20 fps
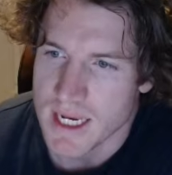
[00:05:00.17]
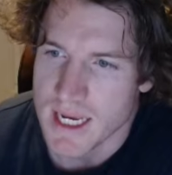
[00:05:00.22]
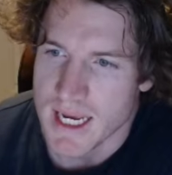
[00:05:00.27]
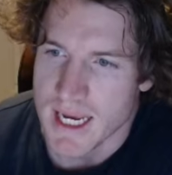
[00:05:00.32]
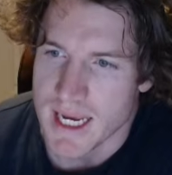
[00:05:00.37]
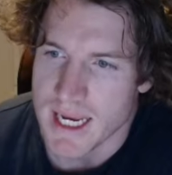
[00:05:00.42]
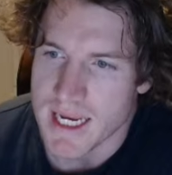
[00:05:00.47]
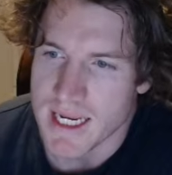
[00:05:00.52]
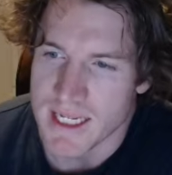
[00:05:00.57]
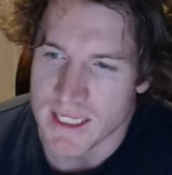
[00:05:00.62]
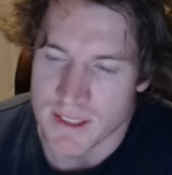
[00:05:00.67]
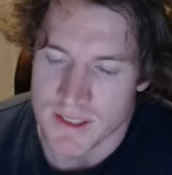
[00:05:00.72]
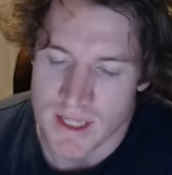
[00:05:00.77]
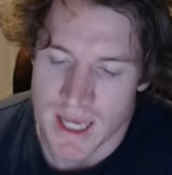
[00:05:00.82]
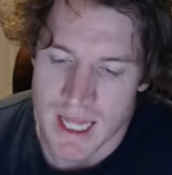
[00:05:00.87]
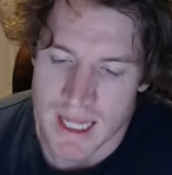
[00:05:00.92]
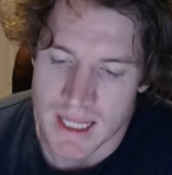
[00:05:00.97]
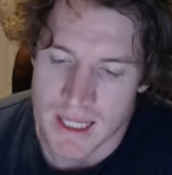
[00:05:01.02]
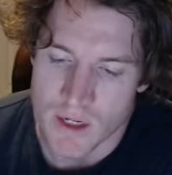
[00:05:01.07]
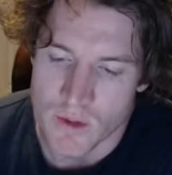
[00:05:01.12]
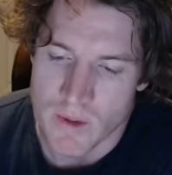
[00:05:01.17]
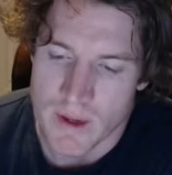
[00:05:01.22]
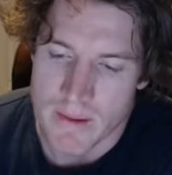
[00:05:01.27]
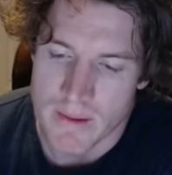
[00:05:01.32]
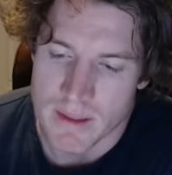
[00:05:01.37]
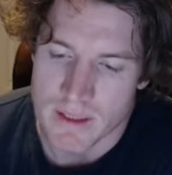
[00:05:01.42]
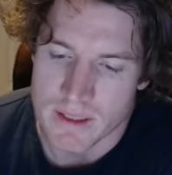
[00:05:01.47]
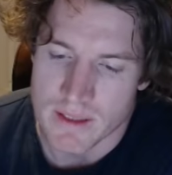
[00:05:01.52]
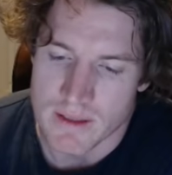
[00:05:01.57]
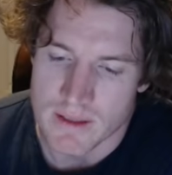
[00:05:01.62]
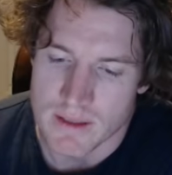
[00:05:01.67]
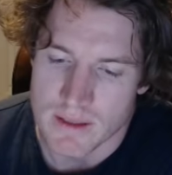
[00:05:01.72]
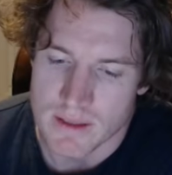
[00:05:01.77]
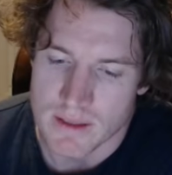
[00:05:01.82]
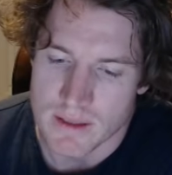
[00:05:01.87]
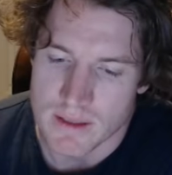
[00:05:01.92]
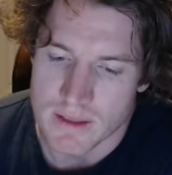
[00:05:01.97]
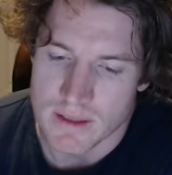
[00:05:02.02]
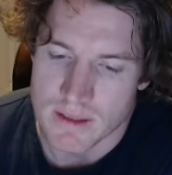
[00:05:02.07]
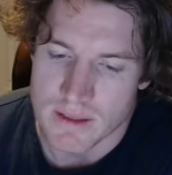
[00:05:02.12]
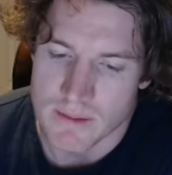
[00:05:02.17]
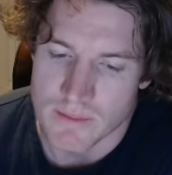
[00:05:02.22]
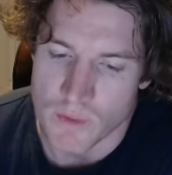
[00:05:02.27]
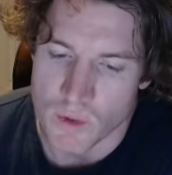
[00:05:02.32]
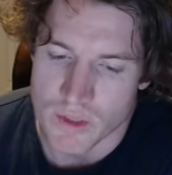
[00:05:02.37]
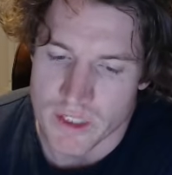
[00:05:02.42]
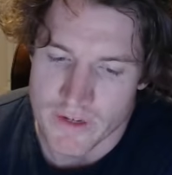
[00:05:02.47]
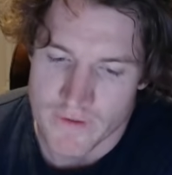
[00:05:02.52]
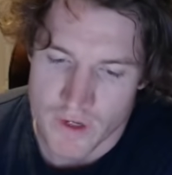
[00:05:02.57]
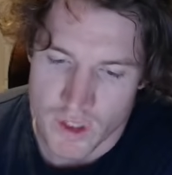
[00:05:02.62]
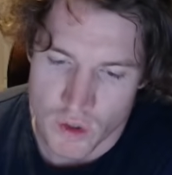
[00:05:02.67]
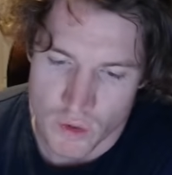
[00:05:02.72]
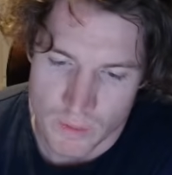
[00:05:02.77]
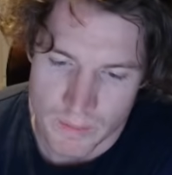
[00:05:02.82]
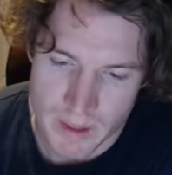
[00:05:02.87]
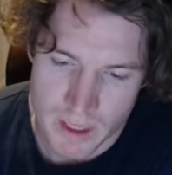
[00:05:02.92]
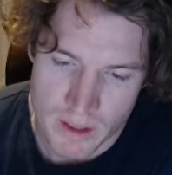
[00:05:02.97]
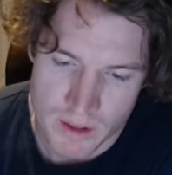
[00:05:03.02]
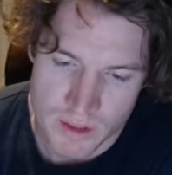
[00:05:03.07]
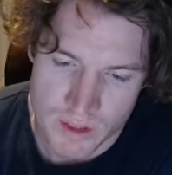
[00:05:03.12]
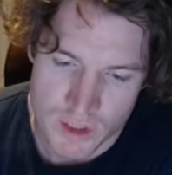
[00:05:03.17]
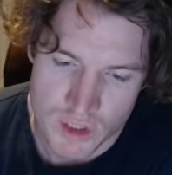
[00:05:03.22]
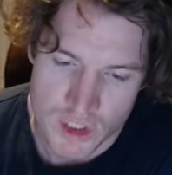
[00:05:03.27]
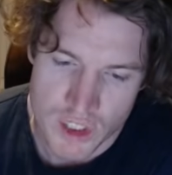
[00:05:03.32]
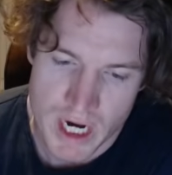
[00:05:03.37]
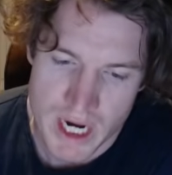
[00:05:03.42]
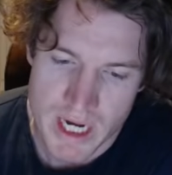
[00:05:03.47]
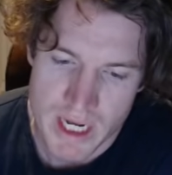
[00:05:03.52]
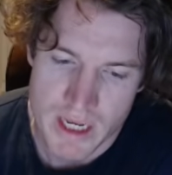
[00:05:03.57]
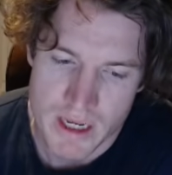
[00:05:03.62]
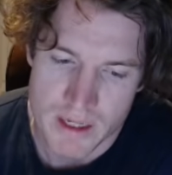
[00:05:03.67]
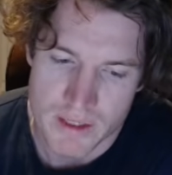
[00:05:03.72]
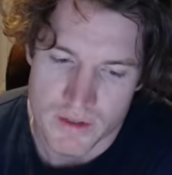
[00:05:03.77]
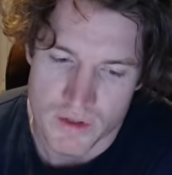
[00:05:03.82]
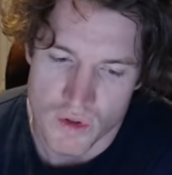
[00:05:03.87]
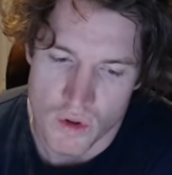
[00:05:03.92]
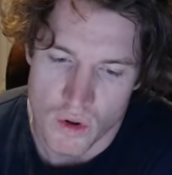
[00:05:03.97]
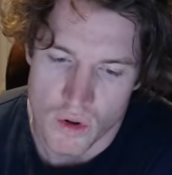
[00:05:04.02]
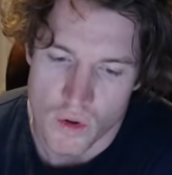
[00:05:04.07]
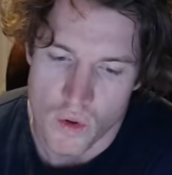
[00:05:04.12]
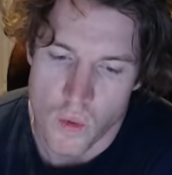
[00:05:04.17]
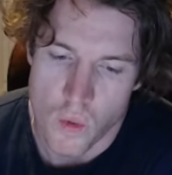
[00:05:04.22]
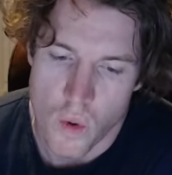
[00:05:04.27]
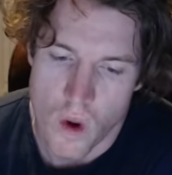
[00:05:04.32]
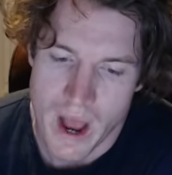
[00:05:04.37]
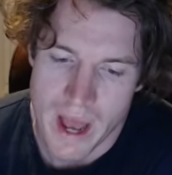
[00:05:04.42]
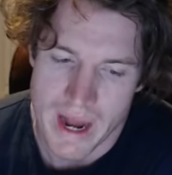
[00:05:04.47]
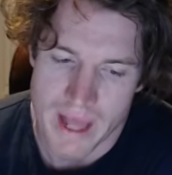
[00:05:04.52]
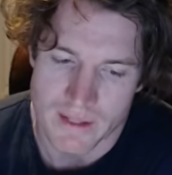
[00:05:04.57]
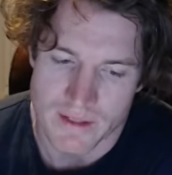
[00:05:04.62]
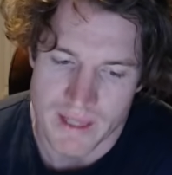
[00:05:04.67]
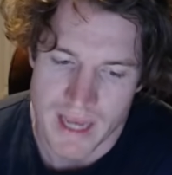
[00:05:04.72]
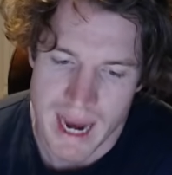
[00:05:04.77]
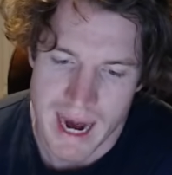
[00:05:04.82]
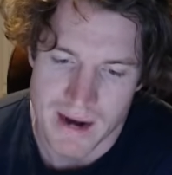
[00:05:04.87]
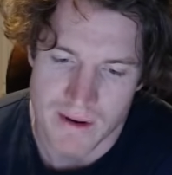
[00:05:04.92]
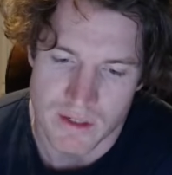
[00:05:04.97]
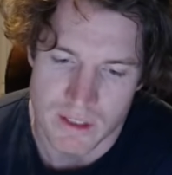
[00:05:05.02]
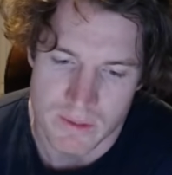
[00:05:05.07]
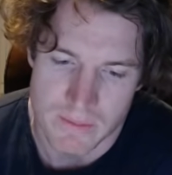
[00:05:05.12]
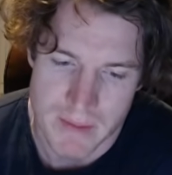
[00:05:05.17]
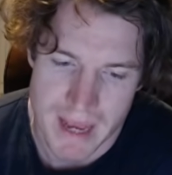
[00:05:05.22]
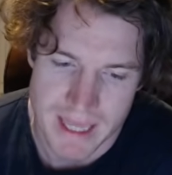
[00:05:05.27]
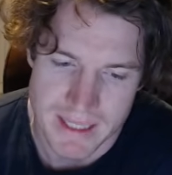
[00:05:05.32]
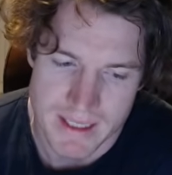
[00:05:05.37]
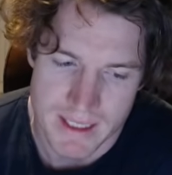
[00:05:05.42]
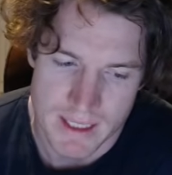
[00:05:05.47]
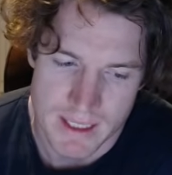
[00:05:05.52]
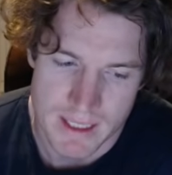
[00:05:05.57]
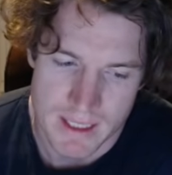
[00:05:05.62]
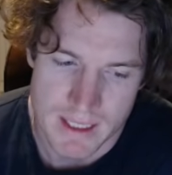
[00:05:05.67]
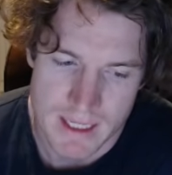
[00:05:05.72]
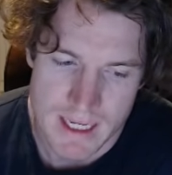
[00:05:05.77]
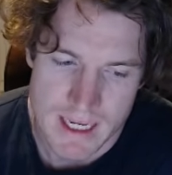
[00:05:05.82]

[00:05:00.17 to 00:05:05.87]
is a little bit more difficult because JD is not quite as charismatic.